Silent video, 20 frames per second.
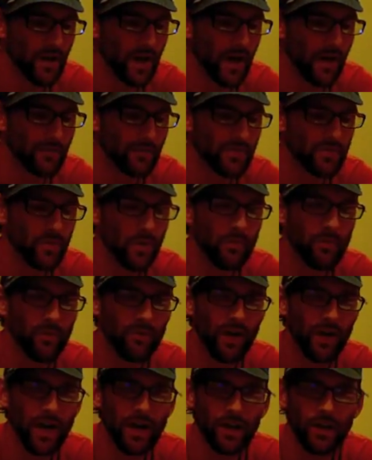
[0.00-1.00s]
Just want to
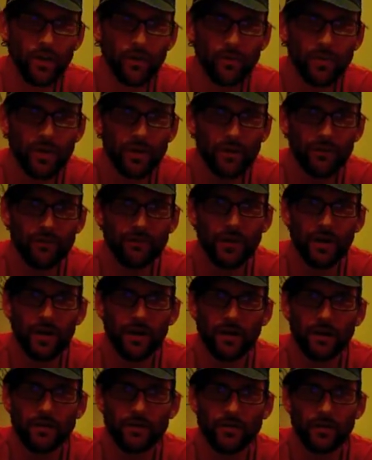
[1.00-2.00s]
provide a little bit of
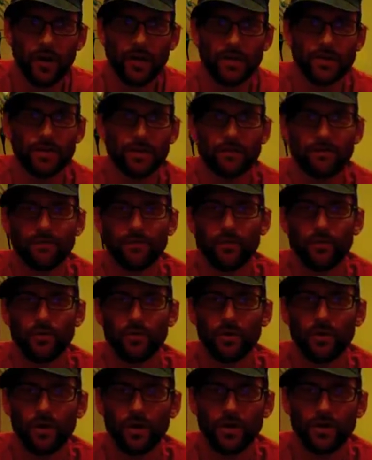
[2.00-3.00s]
direction
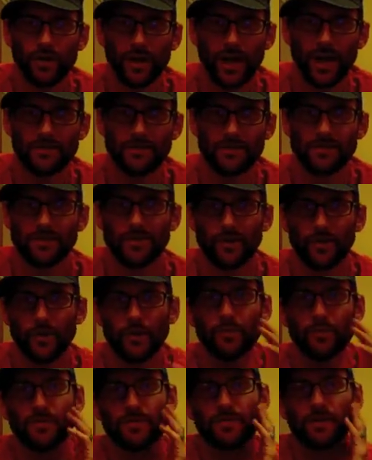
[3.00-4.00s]
for you guys as
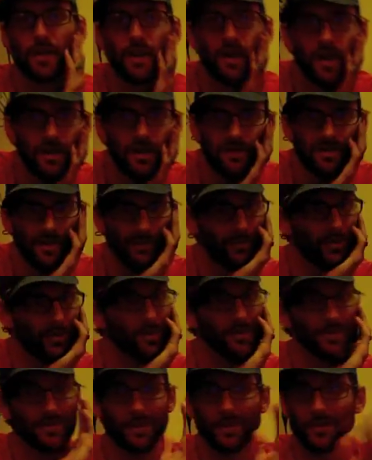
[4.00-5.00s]
groups. Some
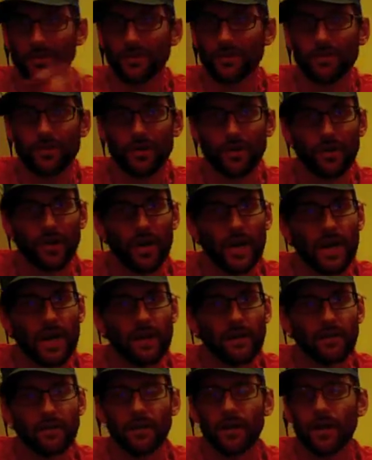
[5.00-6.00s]
groups are doing
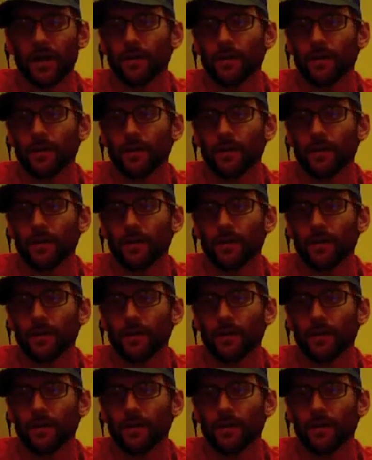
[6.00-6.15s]
great,